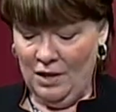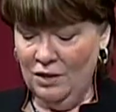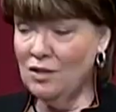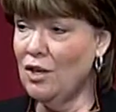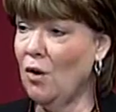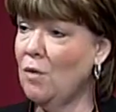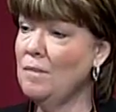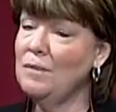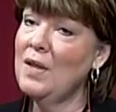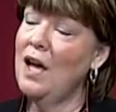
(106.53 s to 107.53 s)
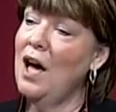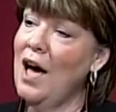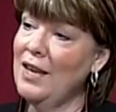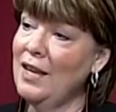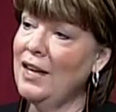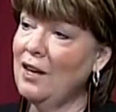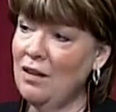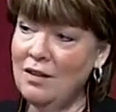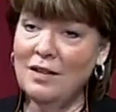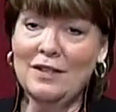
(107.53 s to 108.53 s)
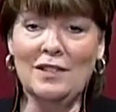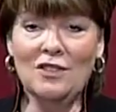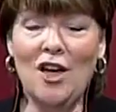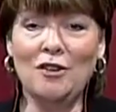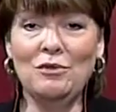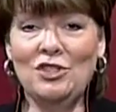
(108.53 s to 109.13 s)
So this is Audra